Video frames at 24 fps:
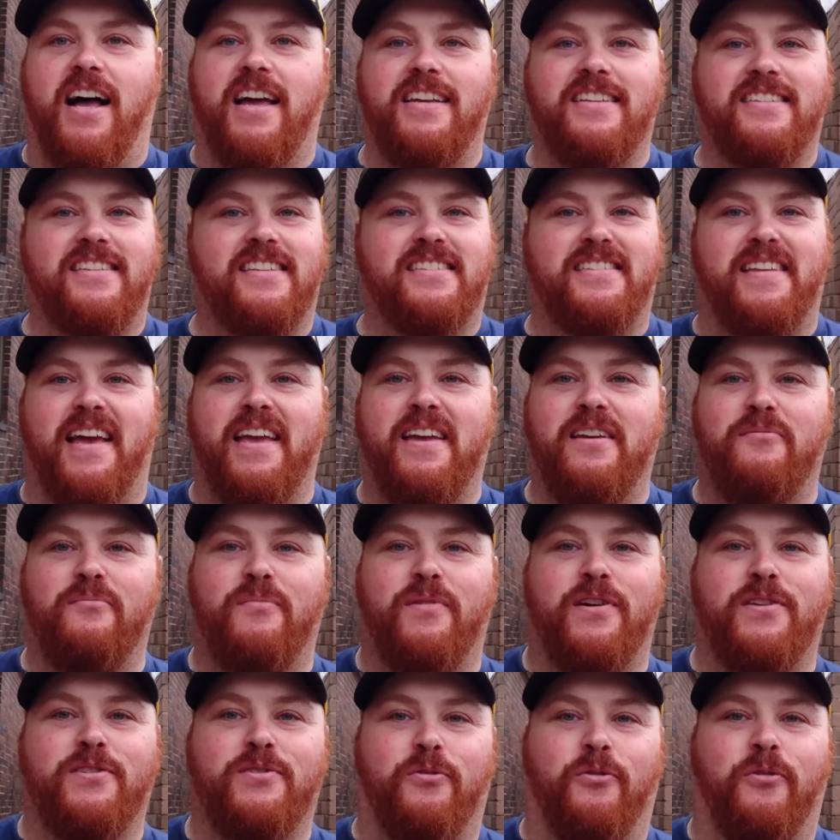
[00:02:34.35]
is the
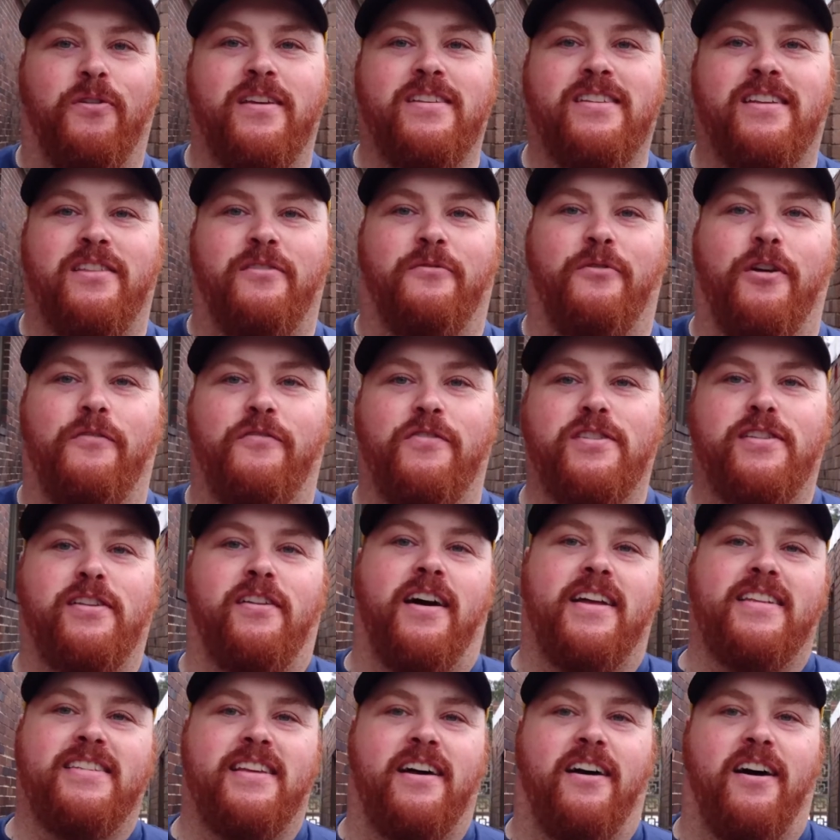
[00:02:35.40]
same as all these other Rofis
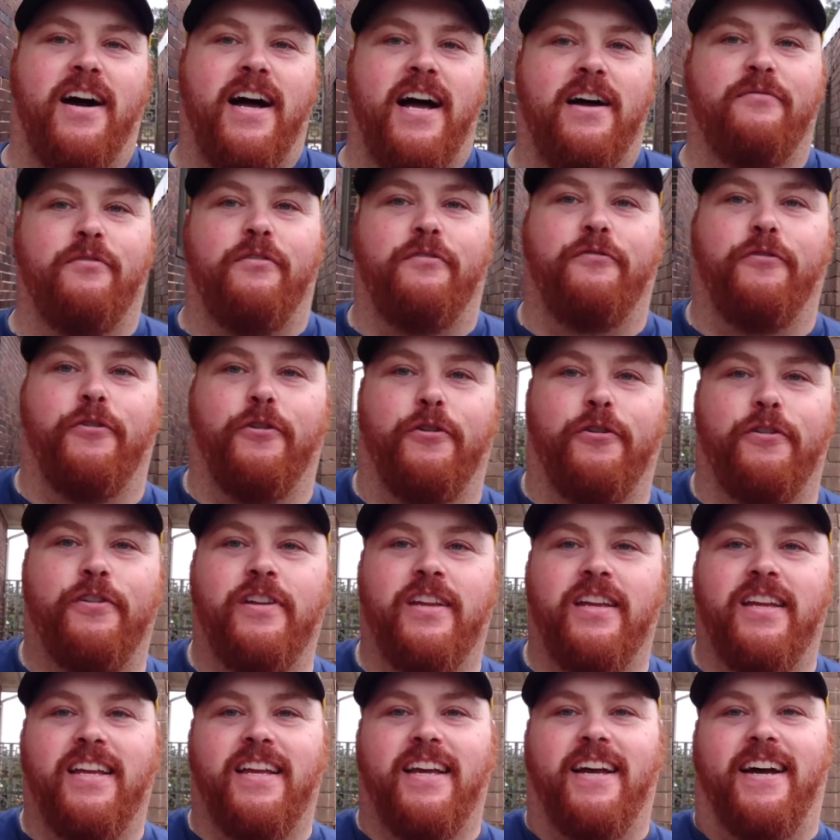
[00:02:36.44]
lights that I have reviewed.
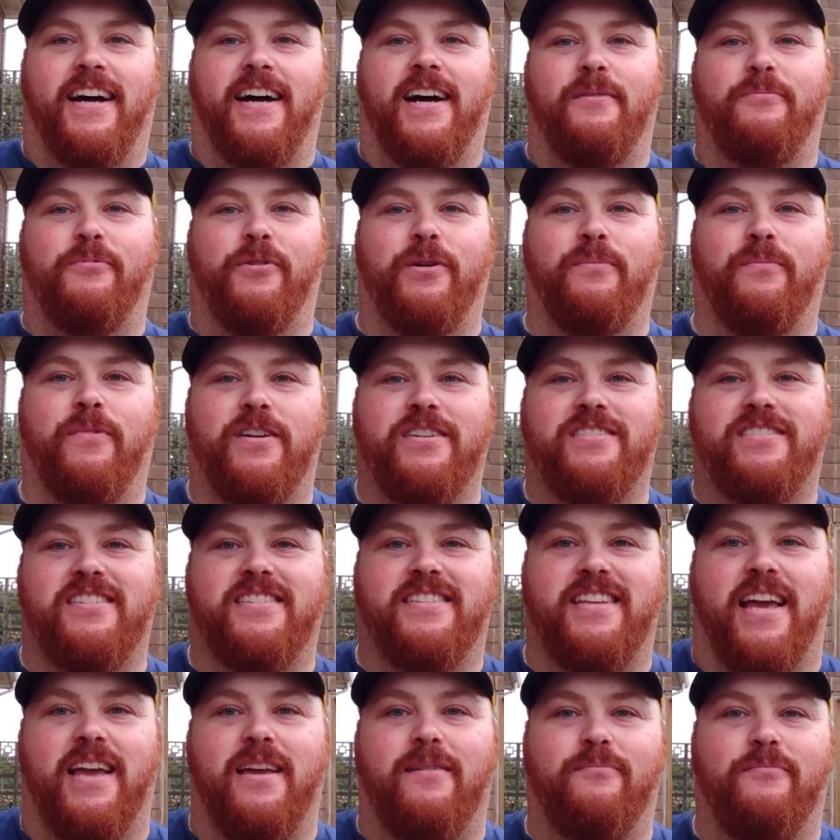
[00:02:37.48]
Pretty much the
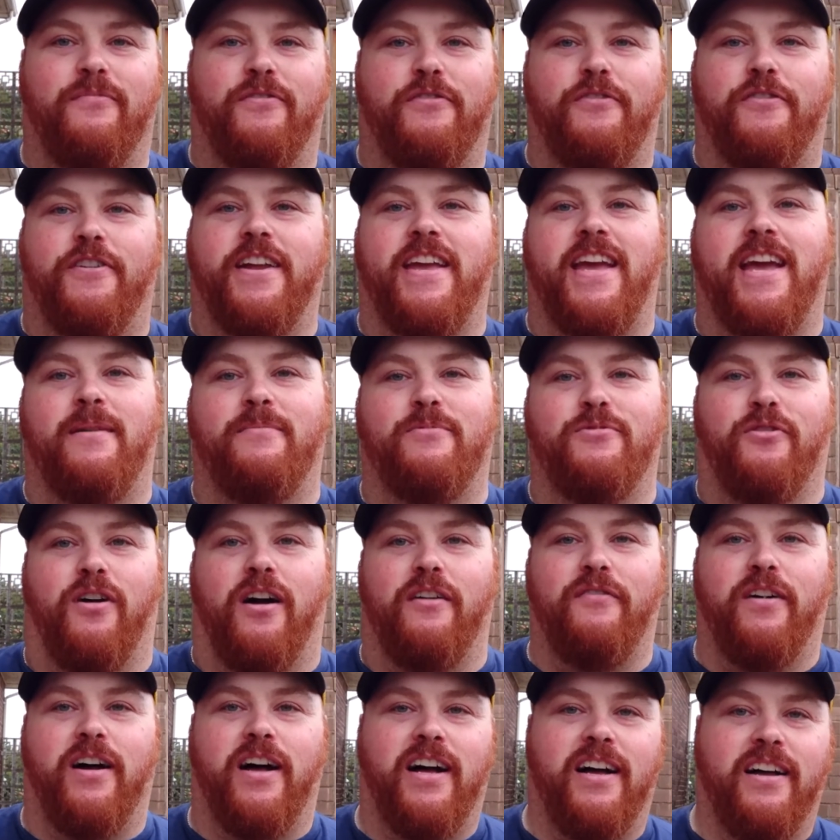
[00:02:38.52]
same 3 amp
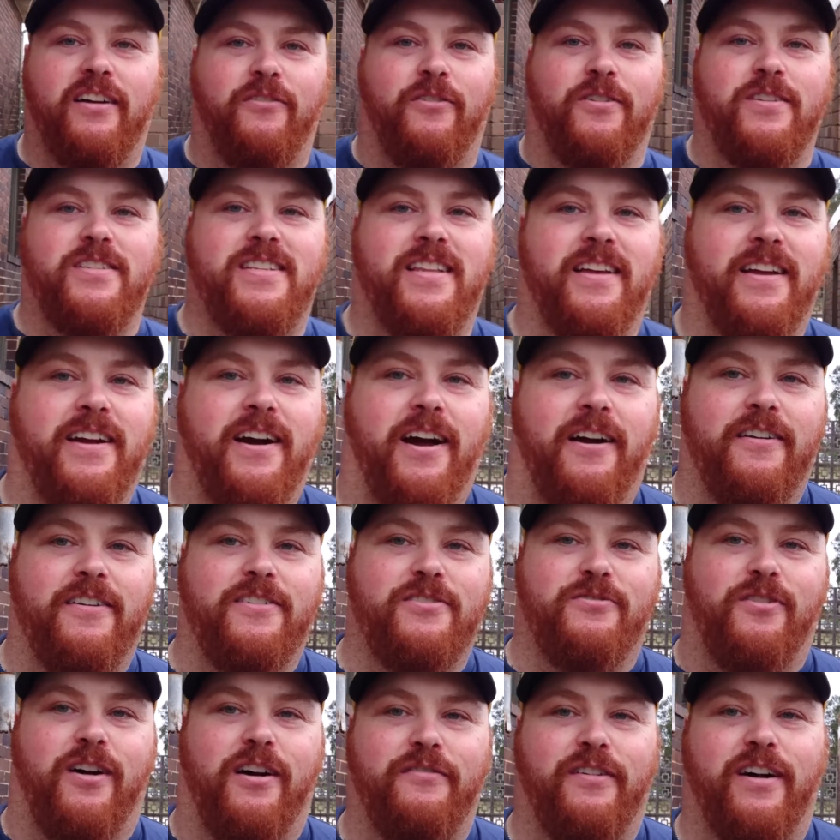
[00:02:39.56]
driver, constant
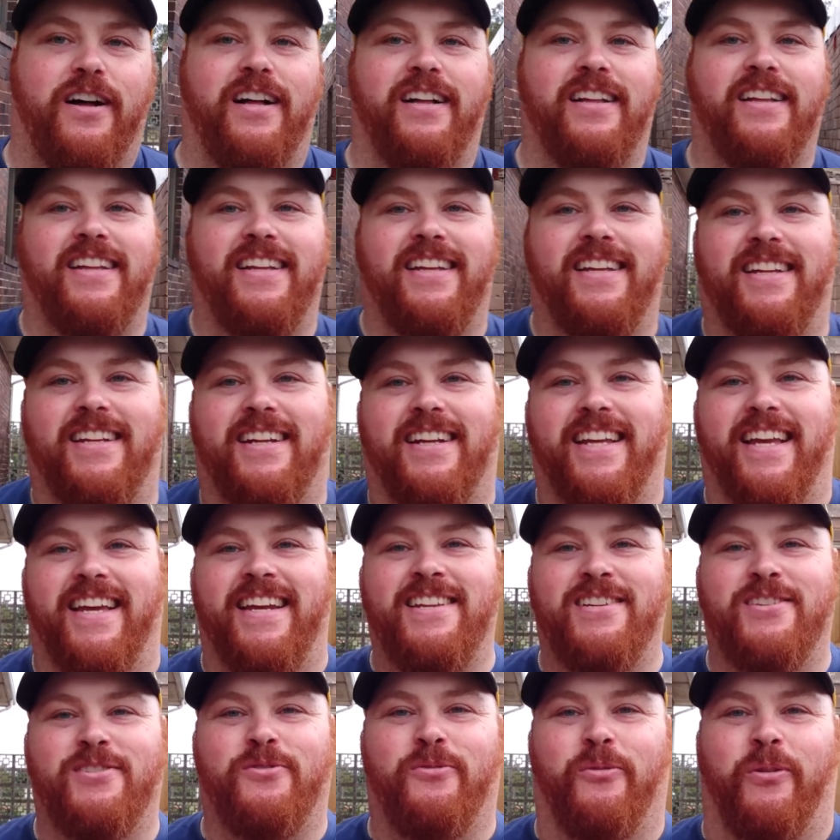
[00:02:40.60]
current driver.
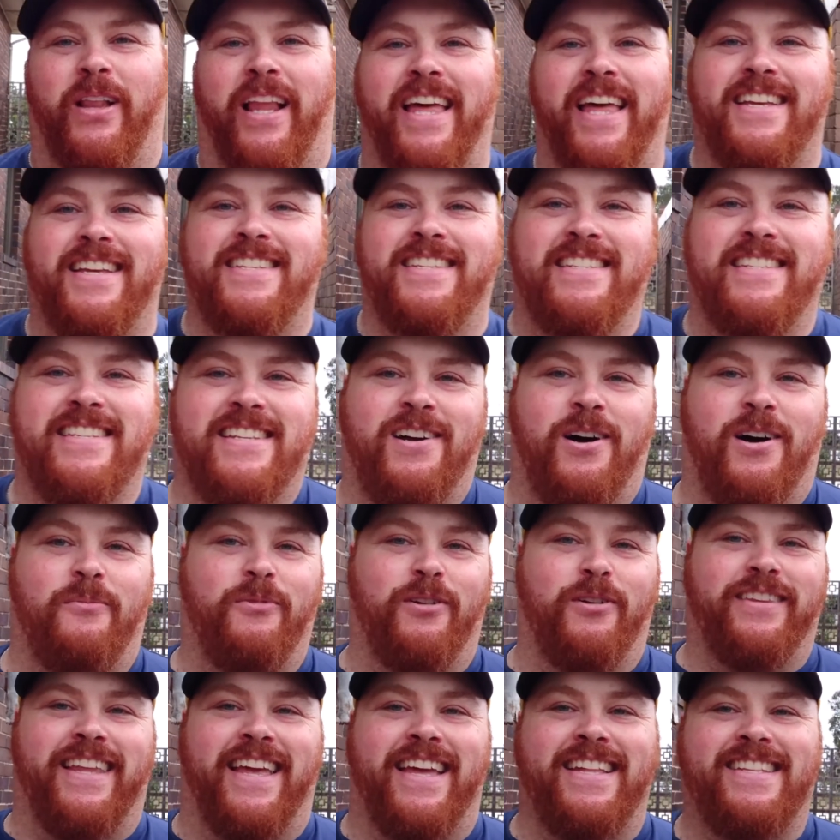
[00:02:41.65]
Getting sore legs,
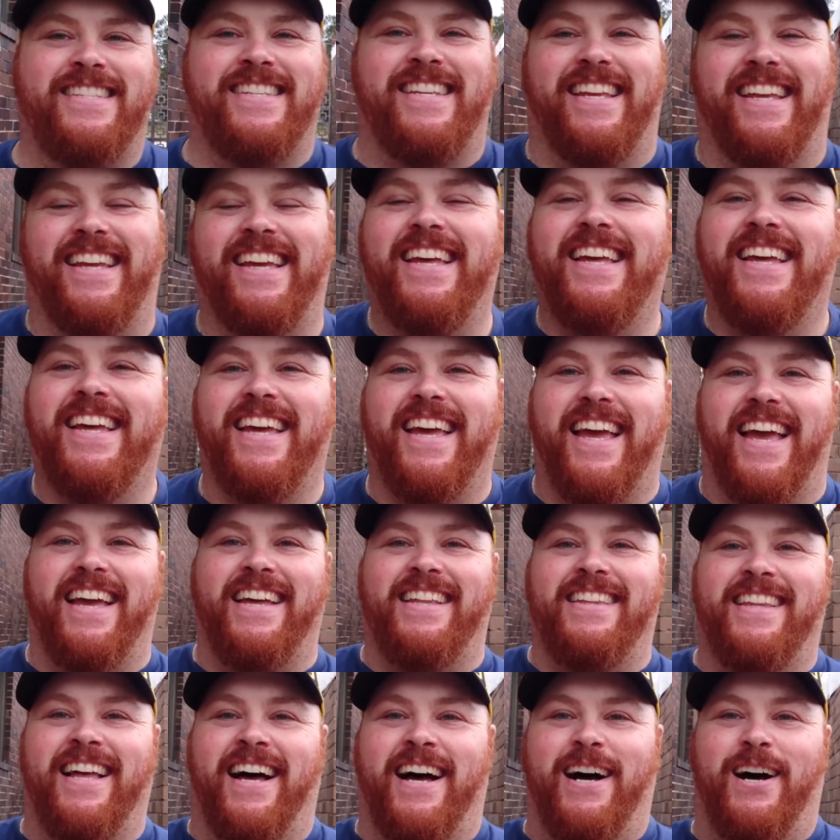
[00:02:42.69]
I'm not dancing.
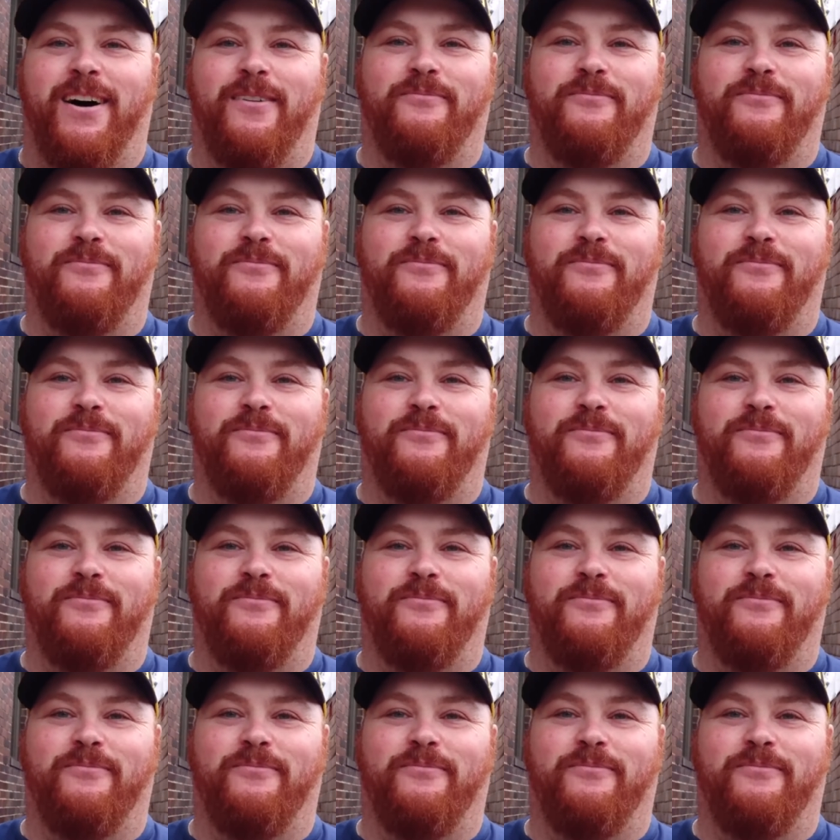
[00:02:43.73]
And